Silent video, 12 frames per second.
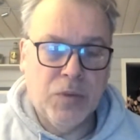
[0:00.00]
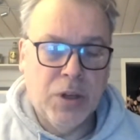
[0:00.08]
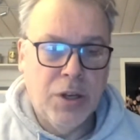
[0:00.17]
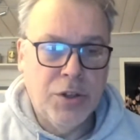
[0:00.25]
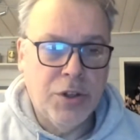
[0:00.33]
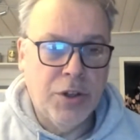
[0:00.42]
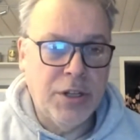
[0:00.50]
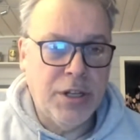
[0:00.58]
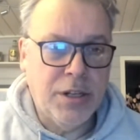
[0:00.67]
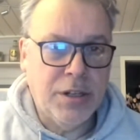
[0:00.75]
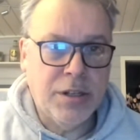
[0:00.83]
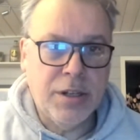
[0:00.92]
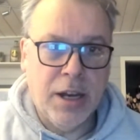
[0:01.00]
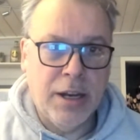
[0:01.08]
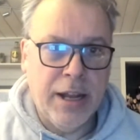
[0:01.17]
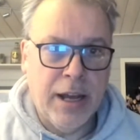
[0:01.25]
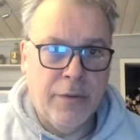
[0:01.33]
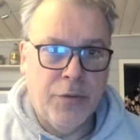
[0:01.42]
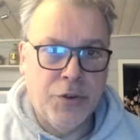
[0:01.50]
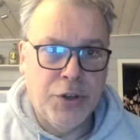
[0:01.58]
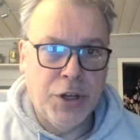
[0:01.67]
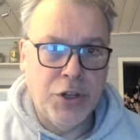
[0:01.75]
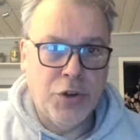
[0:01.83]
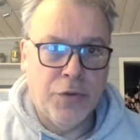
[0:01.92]
So this is now
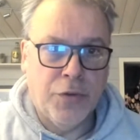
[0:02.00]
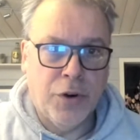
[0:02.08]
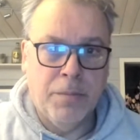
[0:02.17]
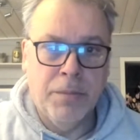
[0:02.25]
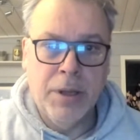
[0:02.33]
footage from